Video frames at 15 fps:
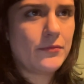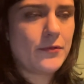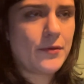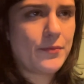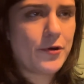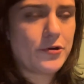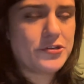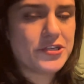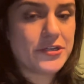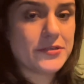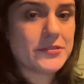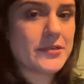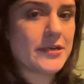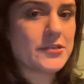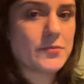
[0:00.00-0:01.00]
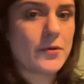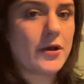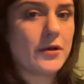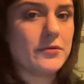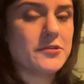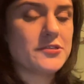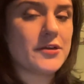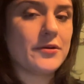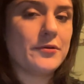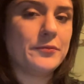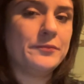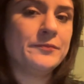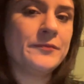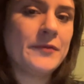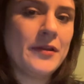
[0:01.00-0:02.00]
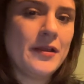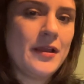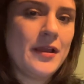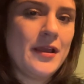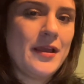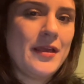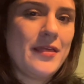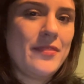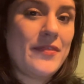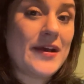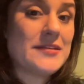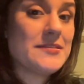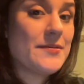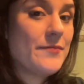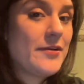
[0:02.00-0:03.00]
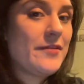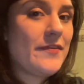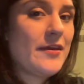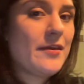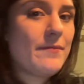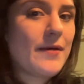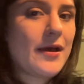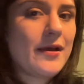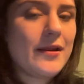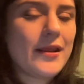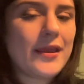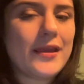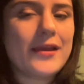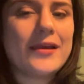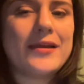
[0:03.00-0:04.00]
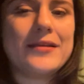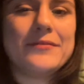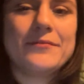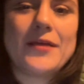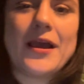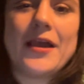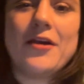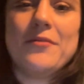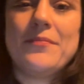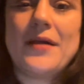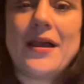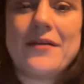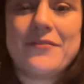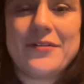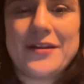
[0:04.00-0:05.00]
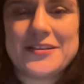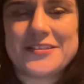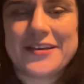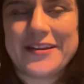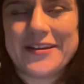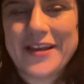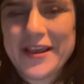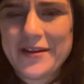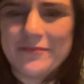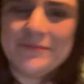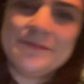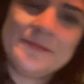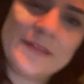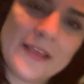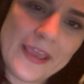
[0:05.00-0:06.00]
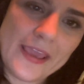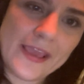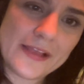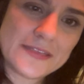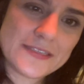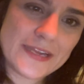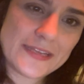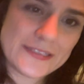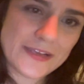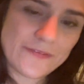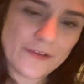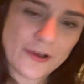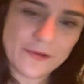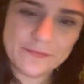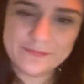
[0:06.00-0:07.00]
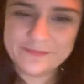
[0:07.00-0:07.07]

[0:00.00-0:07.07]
approaches as well. So that's something to think about. And I hope everyone has a good night and stay safe, y'all.